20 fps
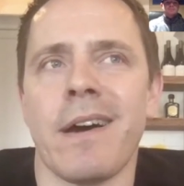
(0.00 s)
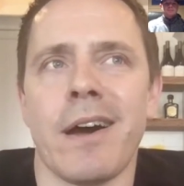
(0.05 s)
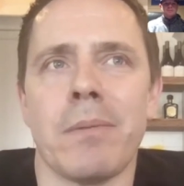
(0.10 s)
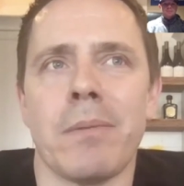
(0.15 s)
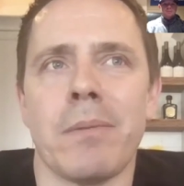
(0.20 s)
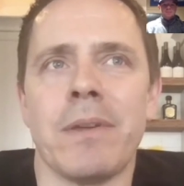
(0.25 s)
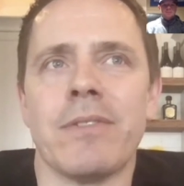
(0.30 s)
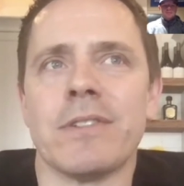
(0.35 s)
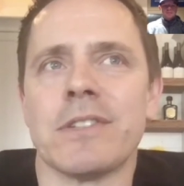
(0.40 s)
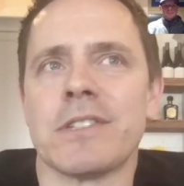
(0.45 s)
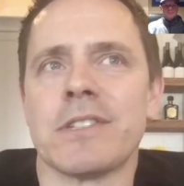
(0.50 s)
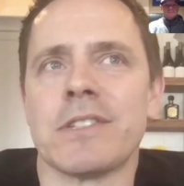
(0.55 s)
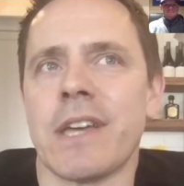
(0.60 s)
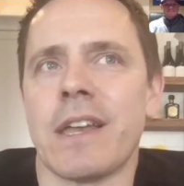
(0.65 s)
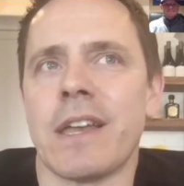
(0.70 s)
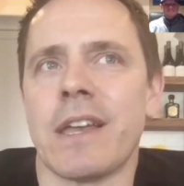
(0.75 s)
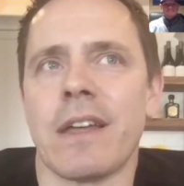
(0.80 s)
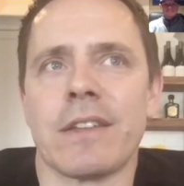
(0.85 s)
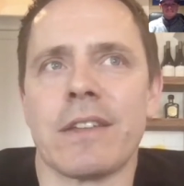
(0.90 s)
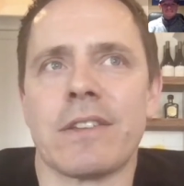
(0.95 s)
Even
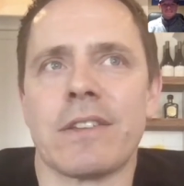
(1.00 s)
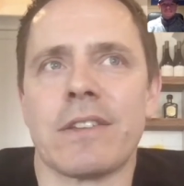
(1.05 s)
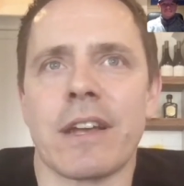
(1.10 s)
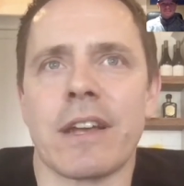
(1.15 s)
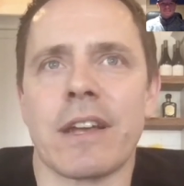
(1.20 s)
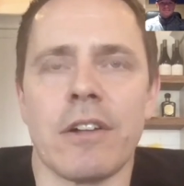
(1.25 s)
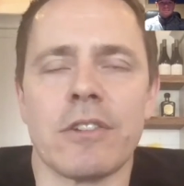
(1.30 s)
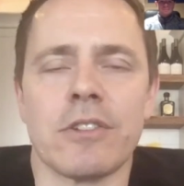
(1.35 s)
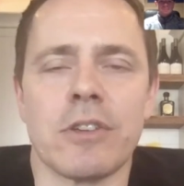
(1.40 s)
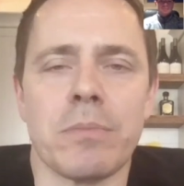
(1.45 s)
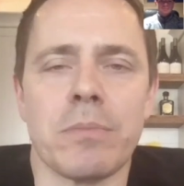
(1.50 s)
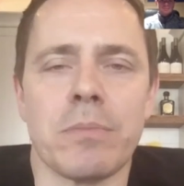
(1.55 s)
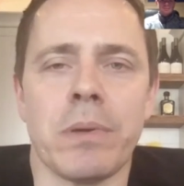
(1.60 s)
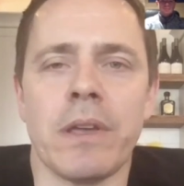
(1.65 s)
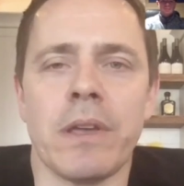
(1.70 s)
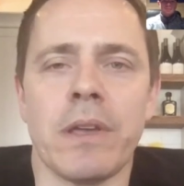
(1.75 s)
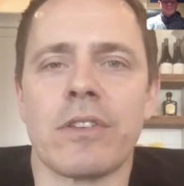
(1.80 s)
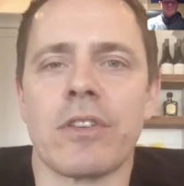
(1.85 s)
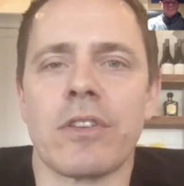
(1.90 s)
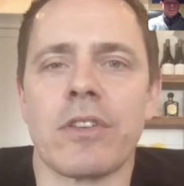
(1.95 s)
staying on the technology
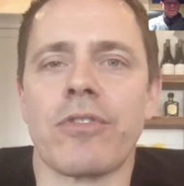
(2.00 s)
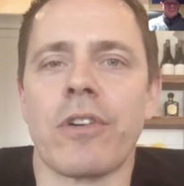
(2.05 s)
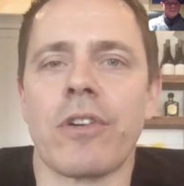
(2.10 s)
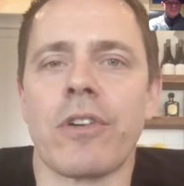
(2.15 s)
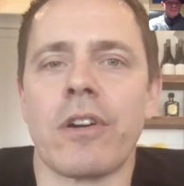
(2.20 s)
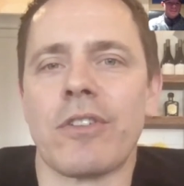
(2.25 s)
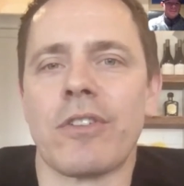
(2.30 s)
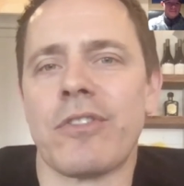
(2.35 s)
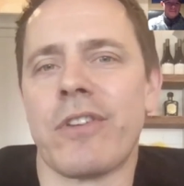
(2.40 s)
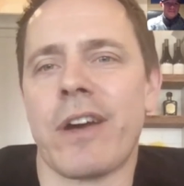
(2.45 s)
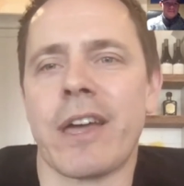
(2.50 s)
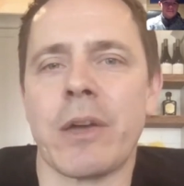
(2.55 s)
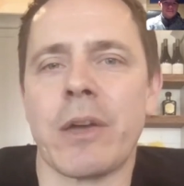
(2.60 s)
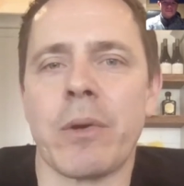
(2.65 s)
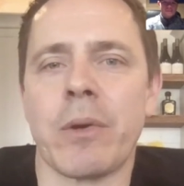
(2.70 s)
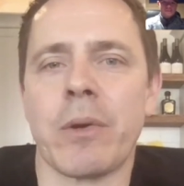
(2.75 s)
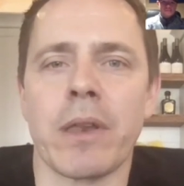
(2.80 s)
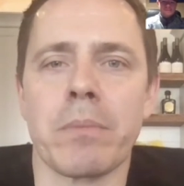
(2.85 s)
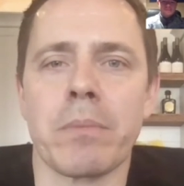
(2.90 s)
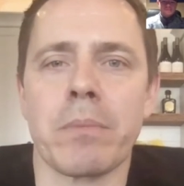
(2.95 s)
piece as far as
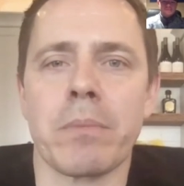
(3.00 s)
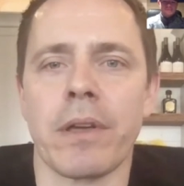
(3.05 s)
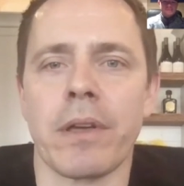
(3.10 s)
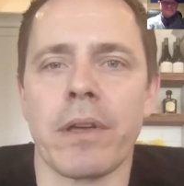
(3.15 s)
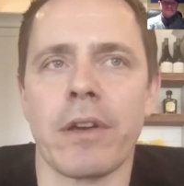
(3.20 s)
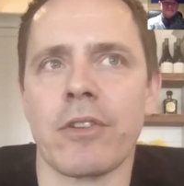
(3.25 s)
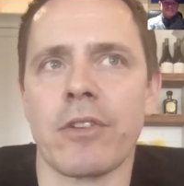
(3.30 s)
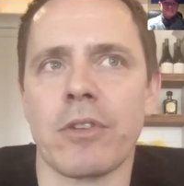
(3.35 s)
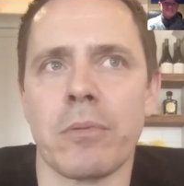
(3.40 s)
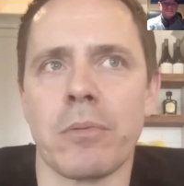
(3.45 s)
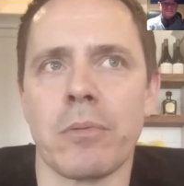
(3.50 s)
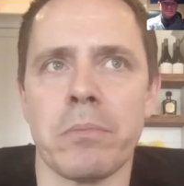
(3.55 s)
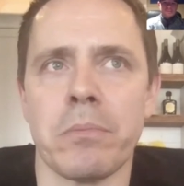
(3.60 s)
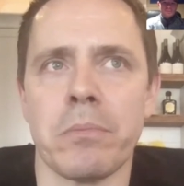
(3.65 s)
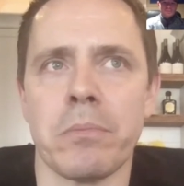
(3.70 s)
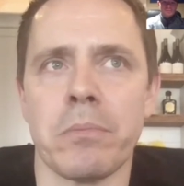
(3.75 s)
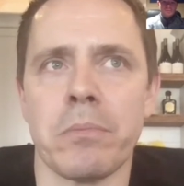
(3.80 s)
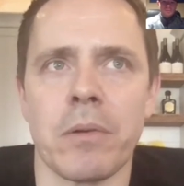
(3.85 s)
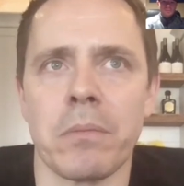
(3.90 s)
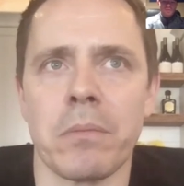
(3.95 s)
evaluating players, I mean,
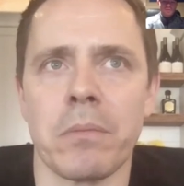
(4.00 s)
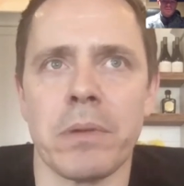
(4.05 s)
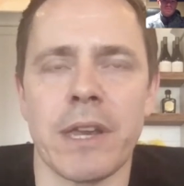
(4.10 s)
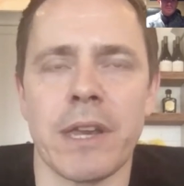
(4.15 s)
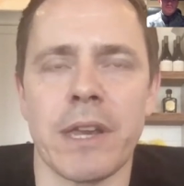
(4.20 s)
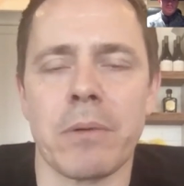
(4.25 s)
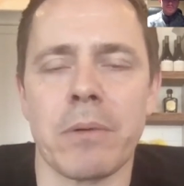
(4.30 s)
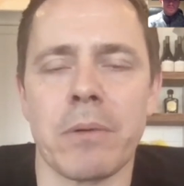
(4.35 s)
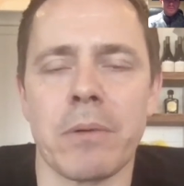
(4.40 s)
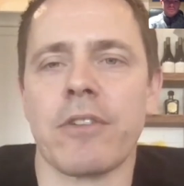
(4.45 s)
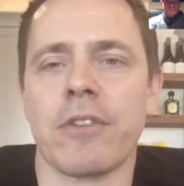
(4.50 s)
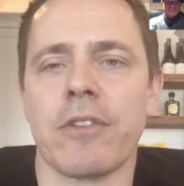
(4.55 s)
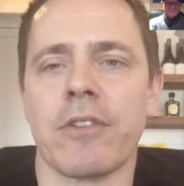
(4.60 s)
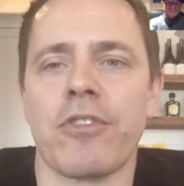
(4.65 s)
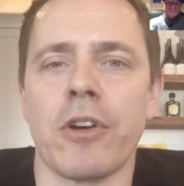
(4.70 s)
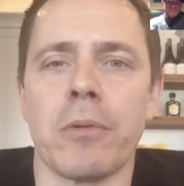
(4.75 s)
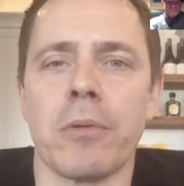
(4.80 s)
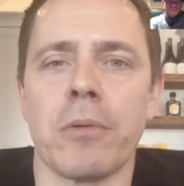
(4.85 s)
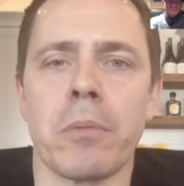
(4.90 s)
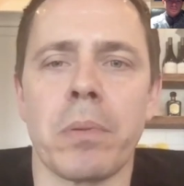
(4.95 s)
being able to get
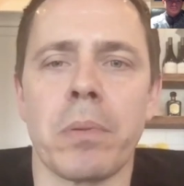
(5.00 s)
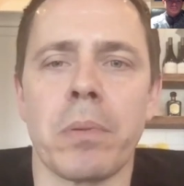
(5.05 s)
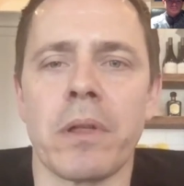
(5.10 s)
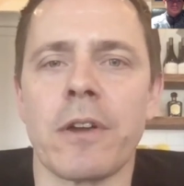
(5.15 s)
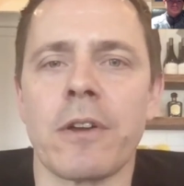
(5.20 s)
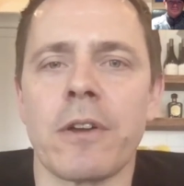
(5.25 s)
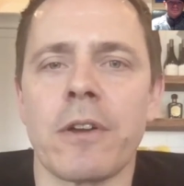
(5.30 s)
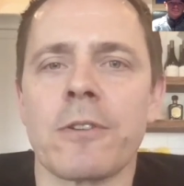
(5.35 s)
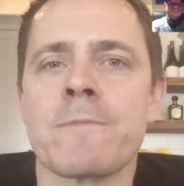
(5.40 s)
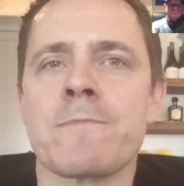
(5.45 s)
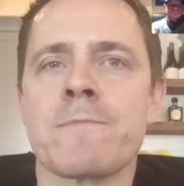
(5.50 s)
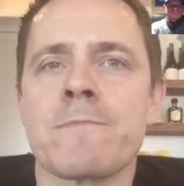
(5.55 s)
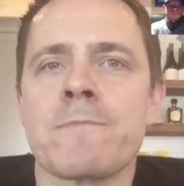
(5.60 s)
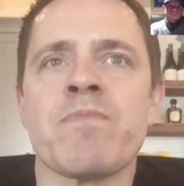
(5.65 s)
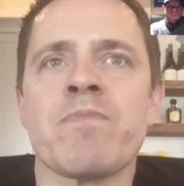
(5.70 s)
film of players,